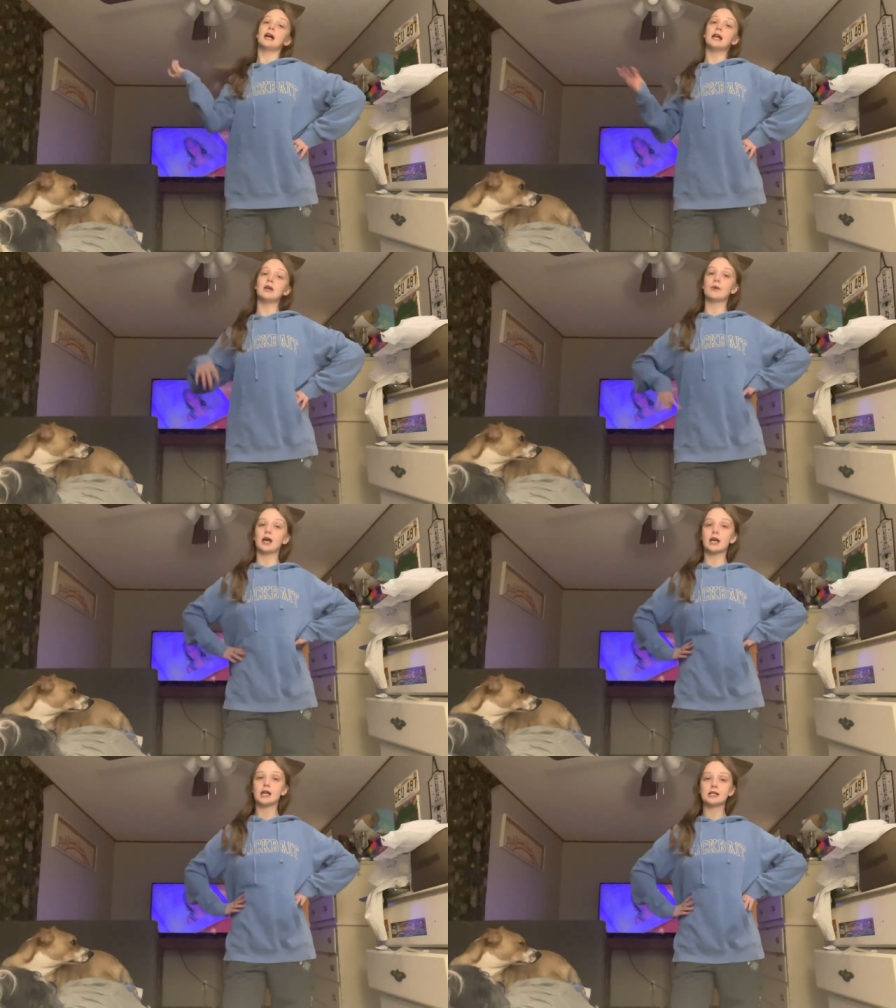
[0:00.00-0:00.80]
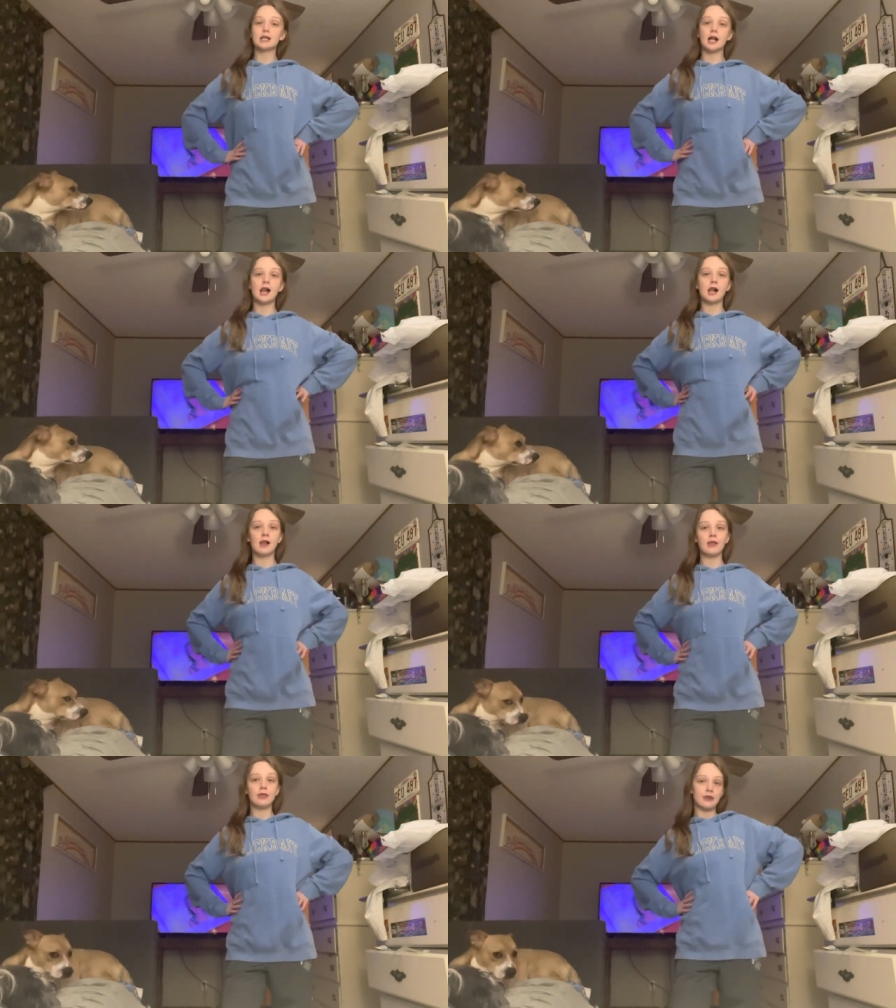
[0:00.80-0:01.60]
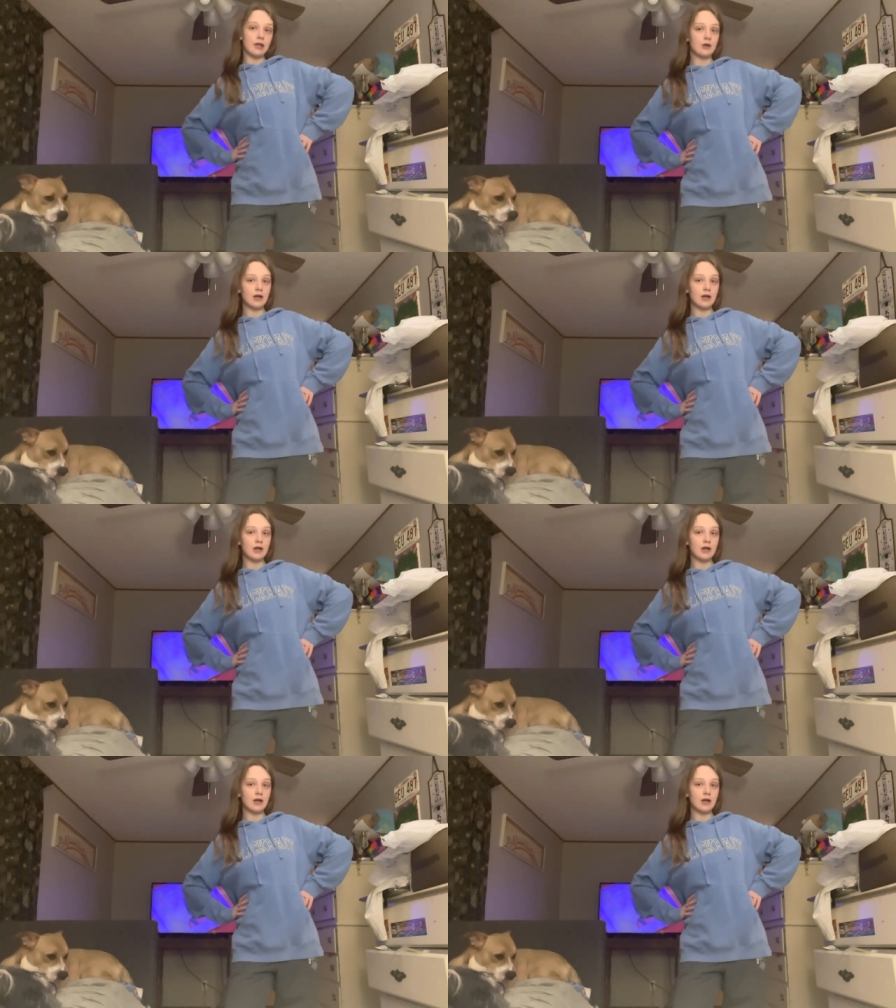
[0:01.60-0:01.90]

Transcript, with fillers: Anyways, thank you